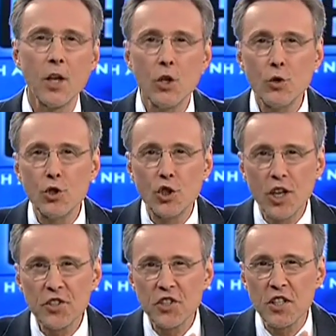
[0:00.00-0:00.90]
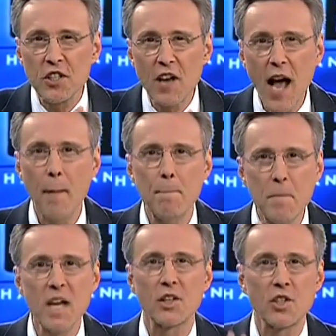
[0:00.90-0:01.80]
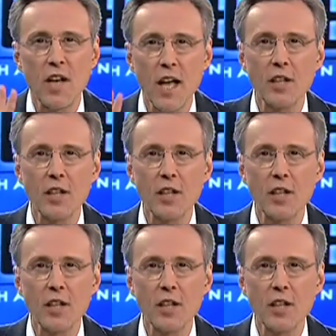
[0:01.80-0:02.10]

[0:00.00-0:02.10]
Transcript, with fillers: You just did not mix